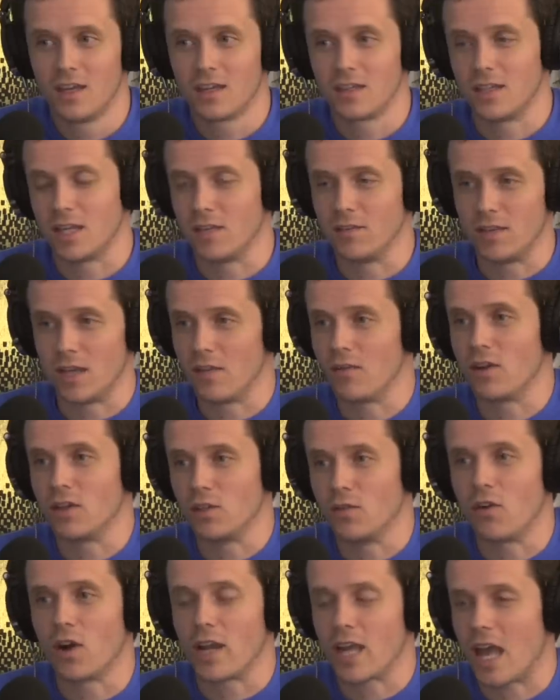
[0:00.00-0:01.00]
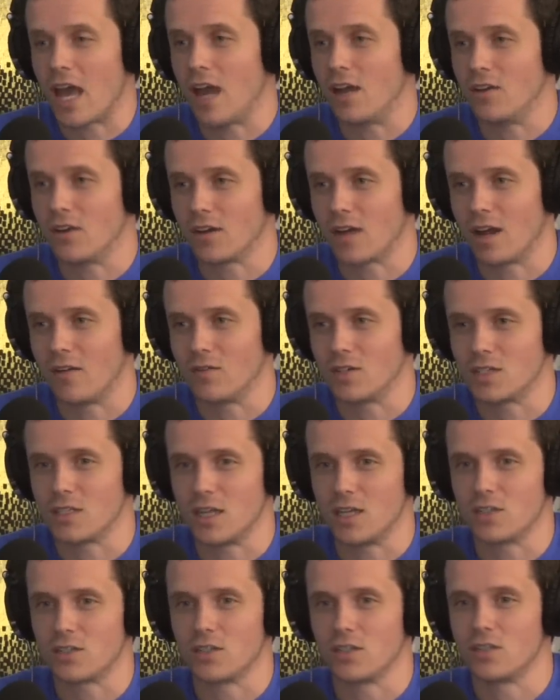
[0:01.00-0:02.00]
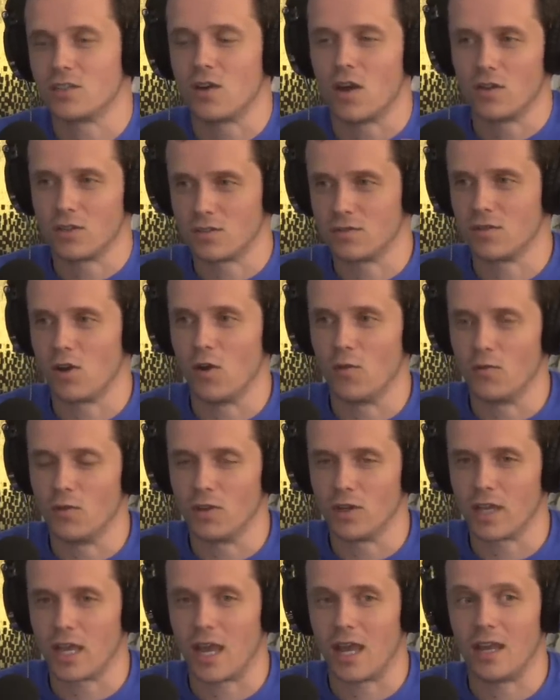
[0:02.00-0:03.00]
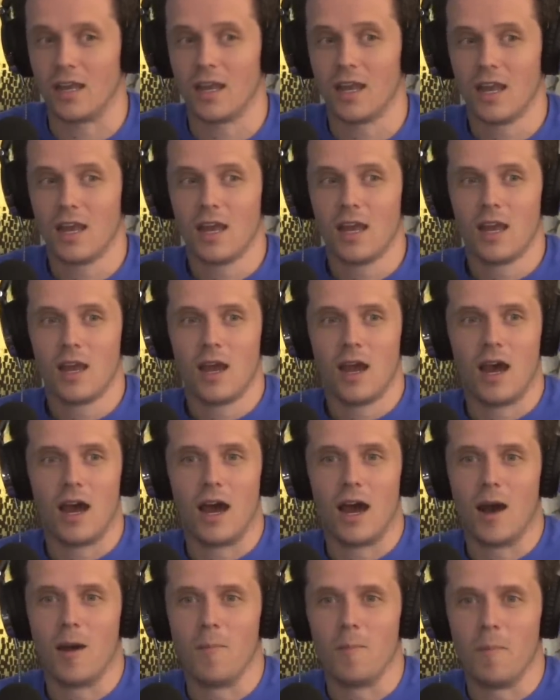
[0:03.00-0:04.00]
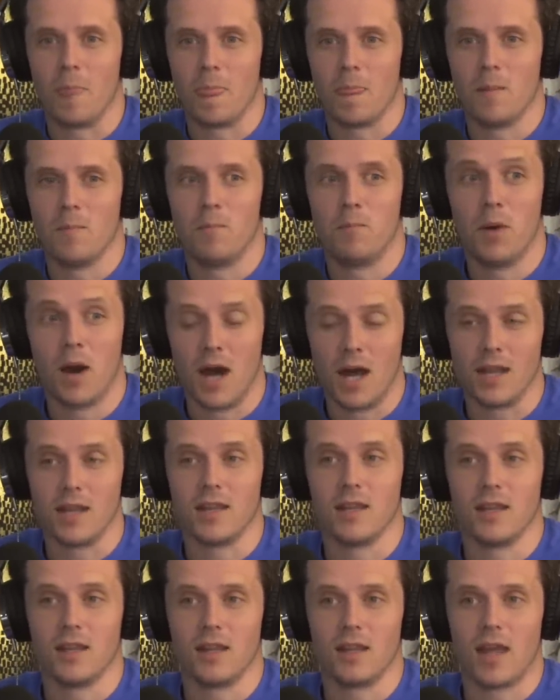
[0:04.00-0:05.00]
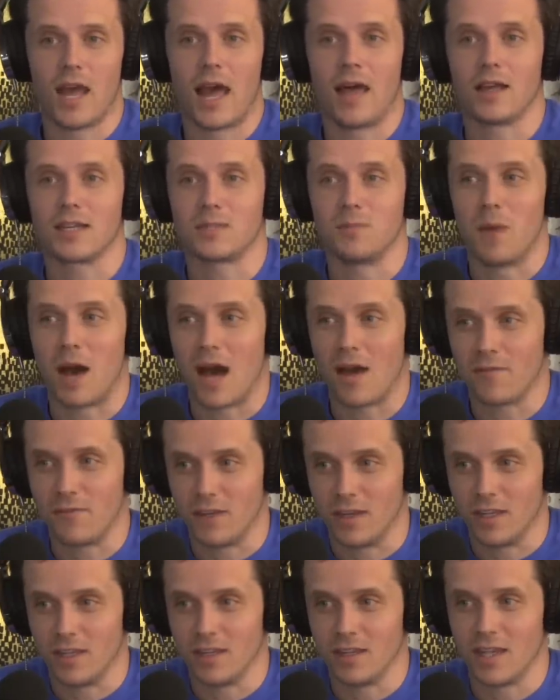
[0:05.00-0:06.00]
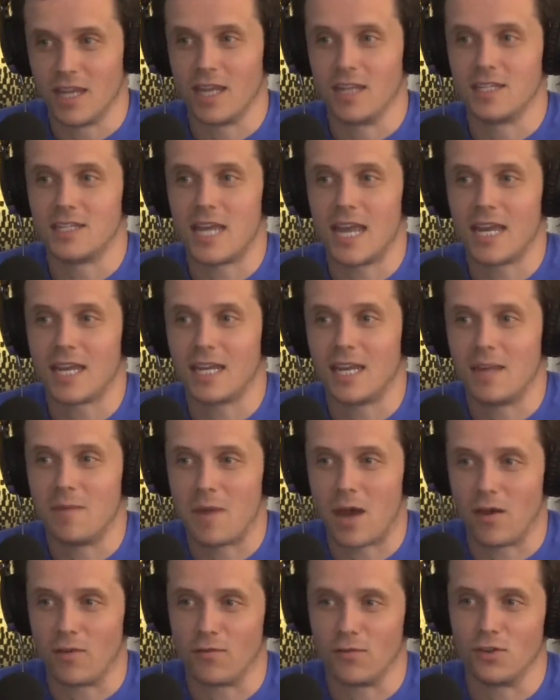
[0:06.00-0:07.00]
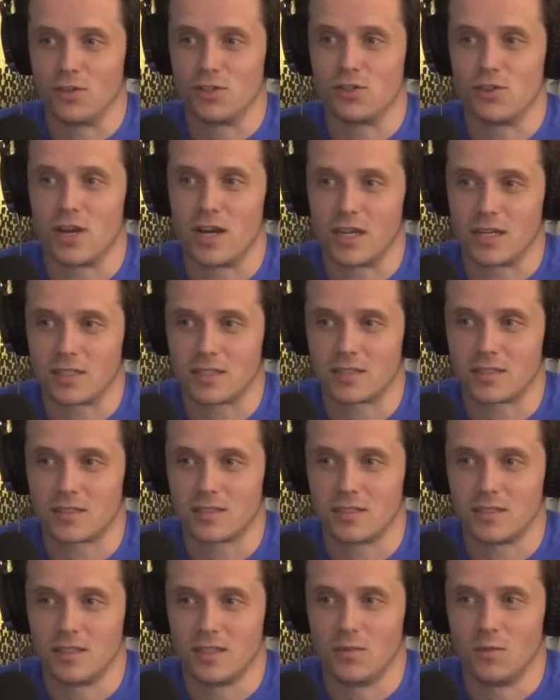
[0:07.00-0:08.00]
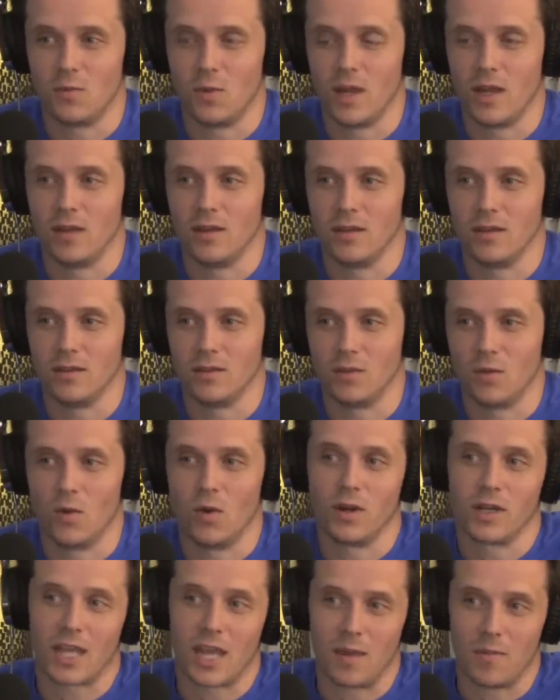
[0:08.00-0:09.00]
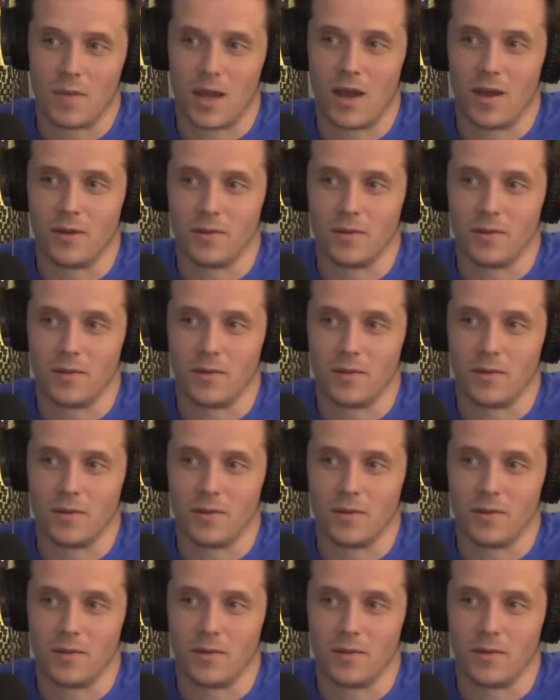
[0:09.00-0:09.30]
You've already had your conversation. And so I was hopeful again. But Alex Moffat, they had taken him out for drinks when Lauren came out.